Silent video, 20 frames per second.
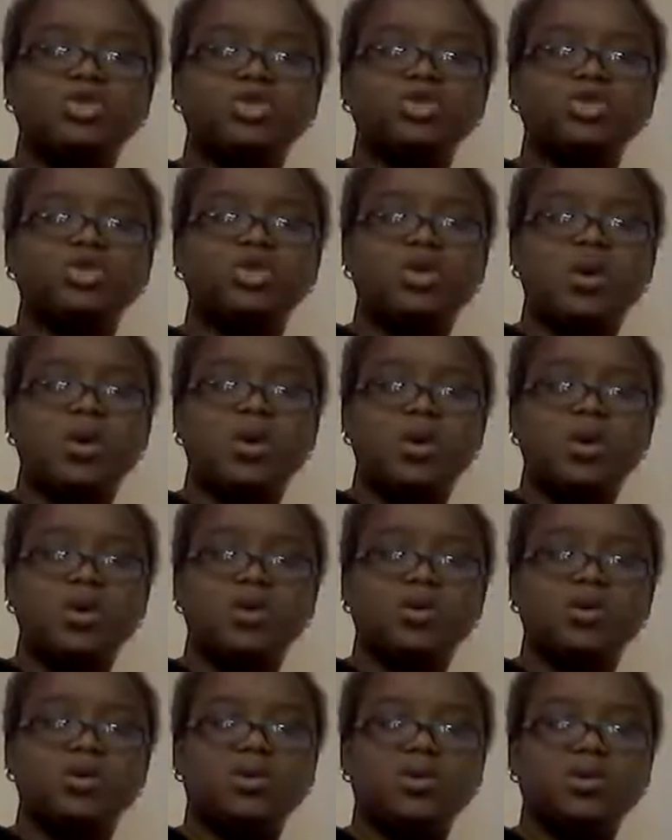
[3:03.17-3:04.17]

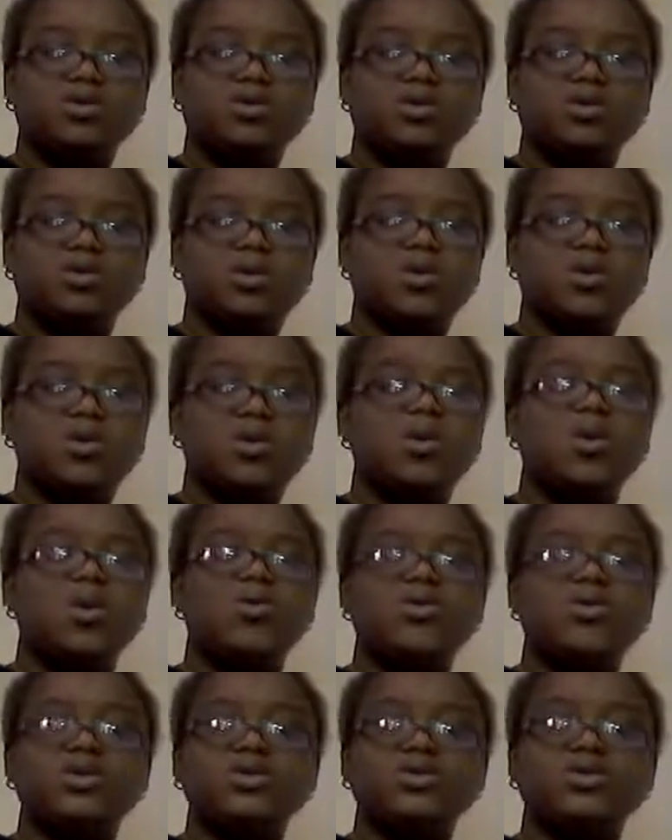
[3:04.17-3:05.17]
truck,
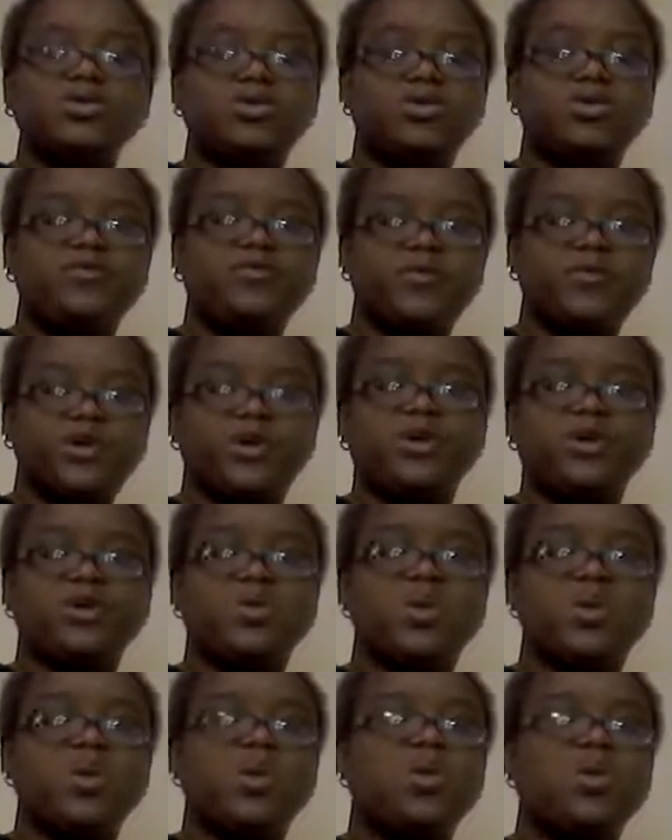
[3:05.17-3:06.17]
commercial
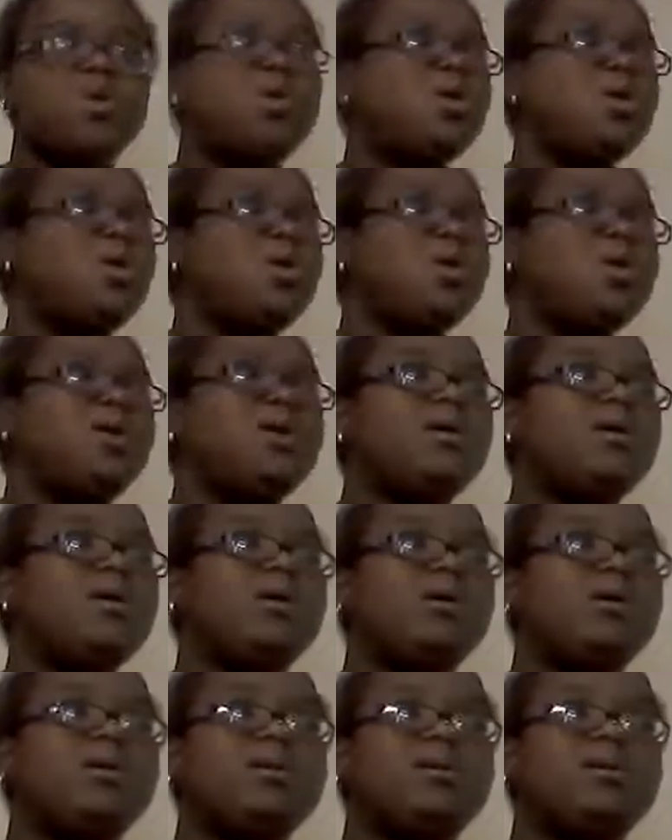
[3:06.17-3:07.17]
vehicle
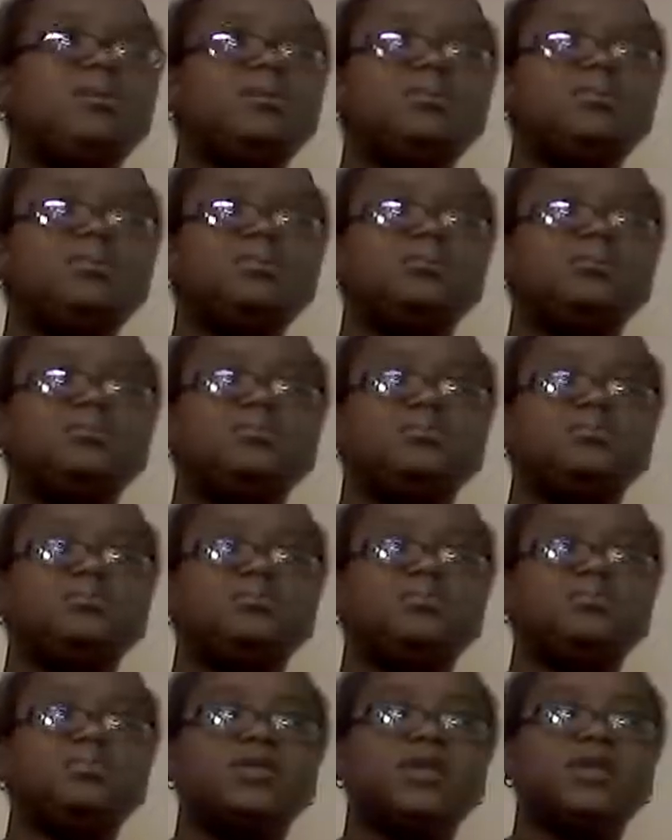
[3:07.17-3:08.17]
uh,
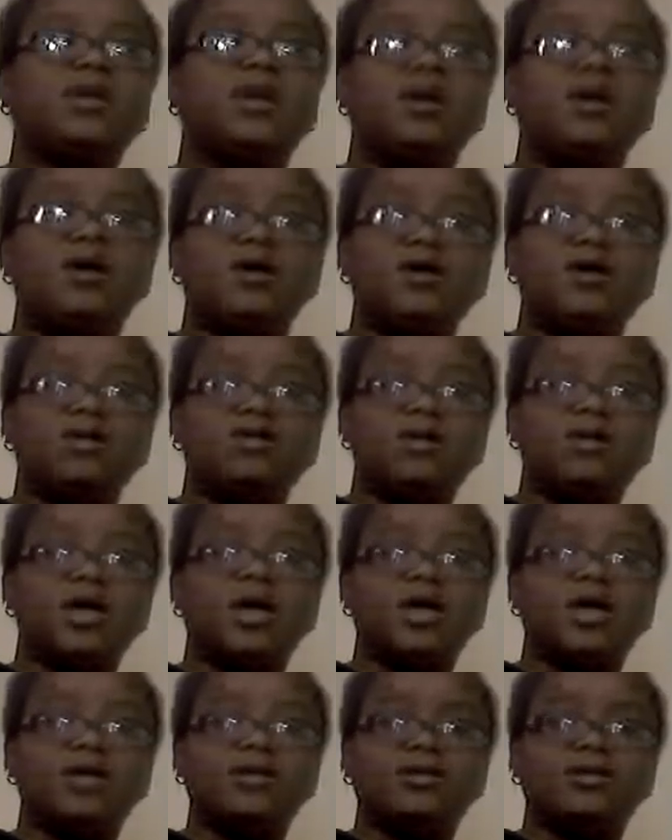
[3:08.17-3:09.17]
are
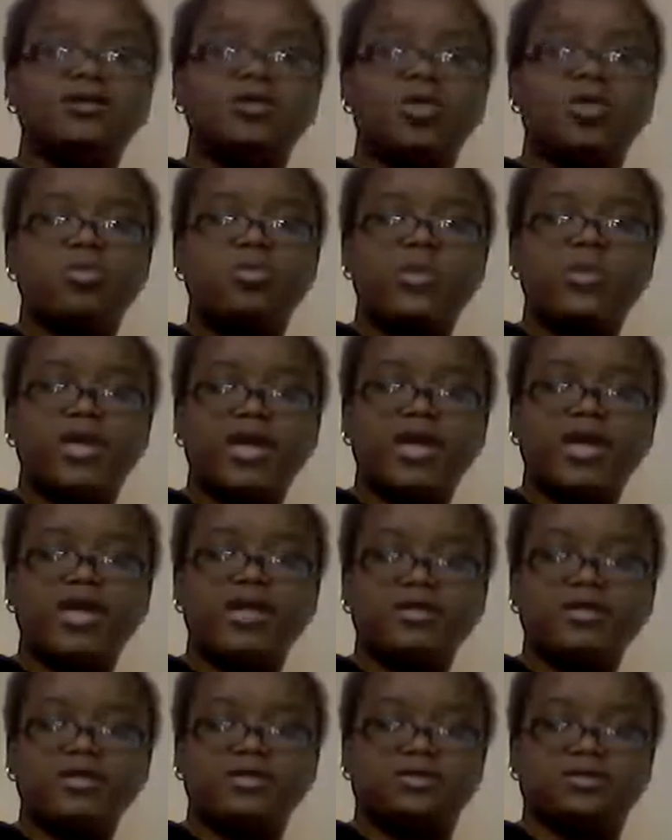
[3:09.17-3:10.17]

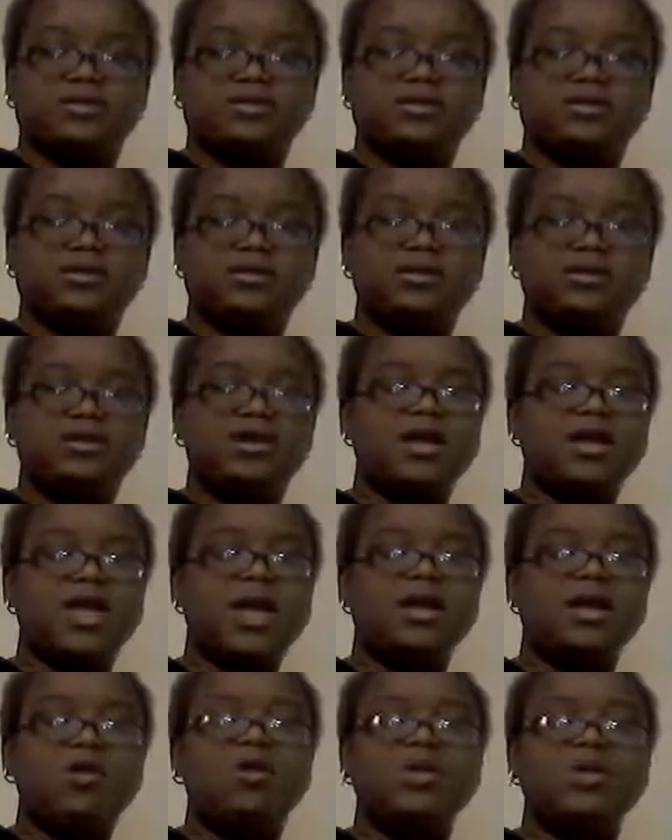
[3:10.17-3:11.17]
compliant,
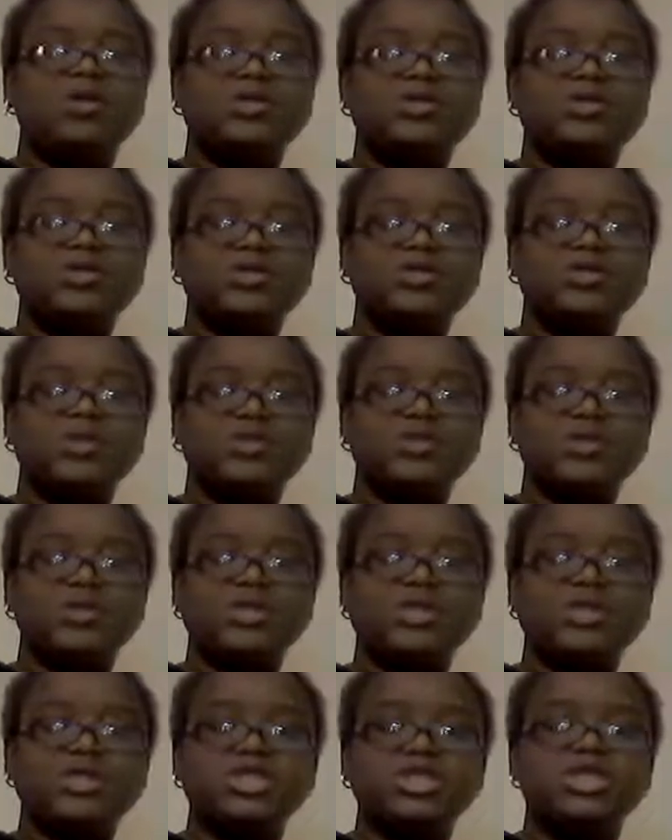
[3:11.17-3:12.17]
got all the
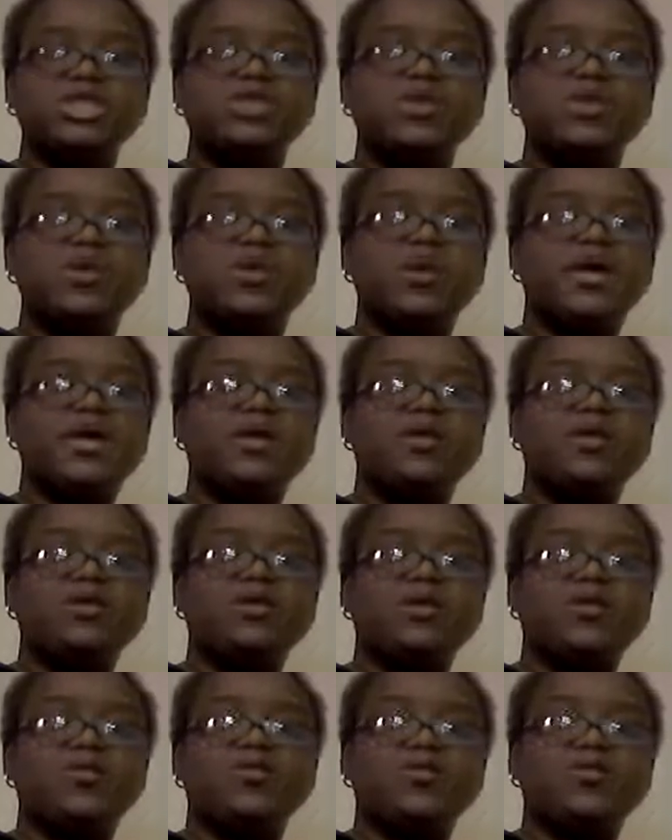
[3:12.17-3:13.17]
documentation and
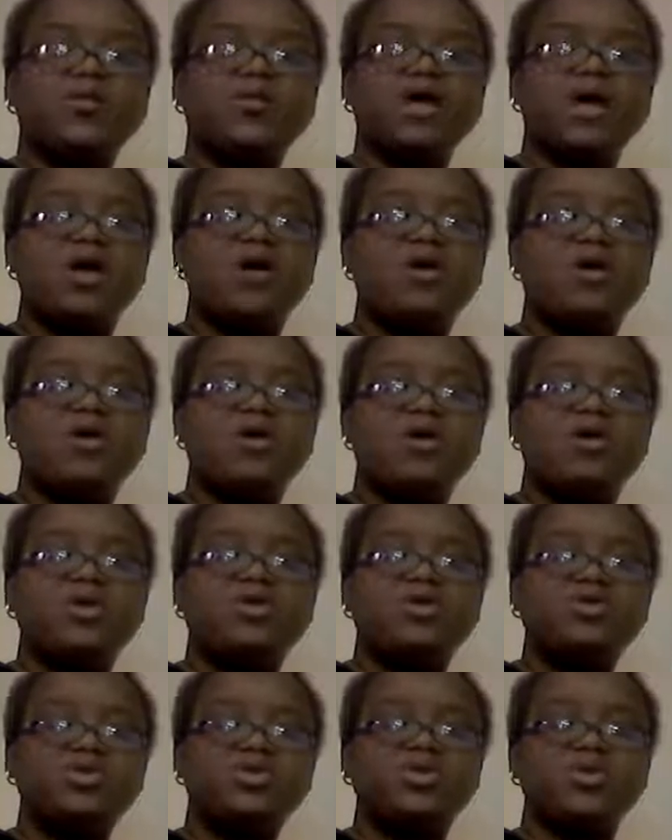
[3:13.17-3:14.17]
the car,
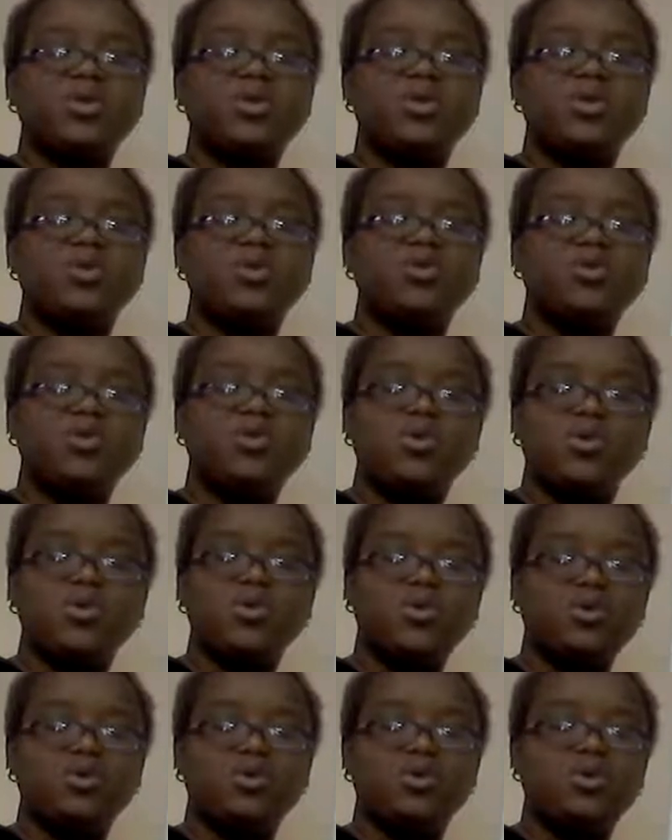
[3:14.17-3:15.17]
the truck,
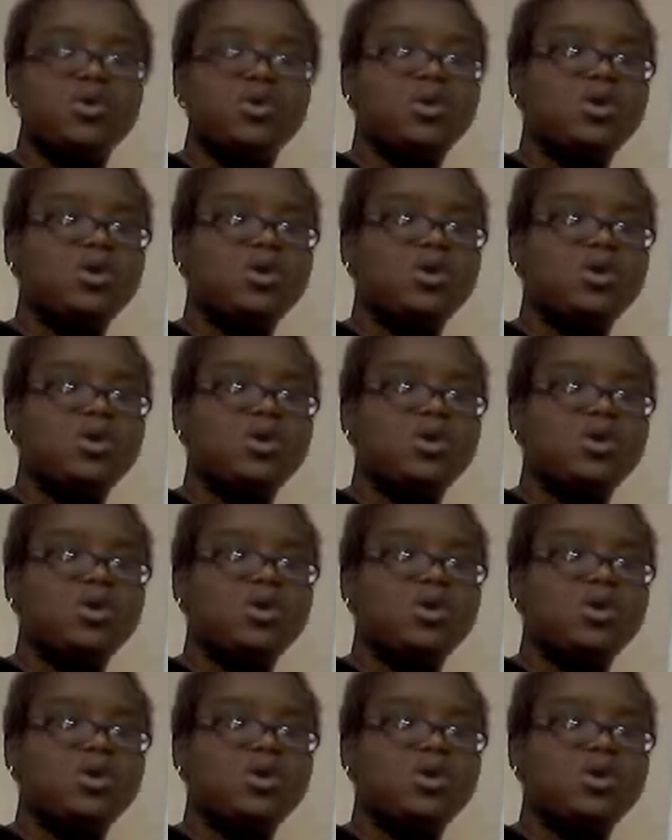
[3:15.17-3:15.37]
or the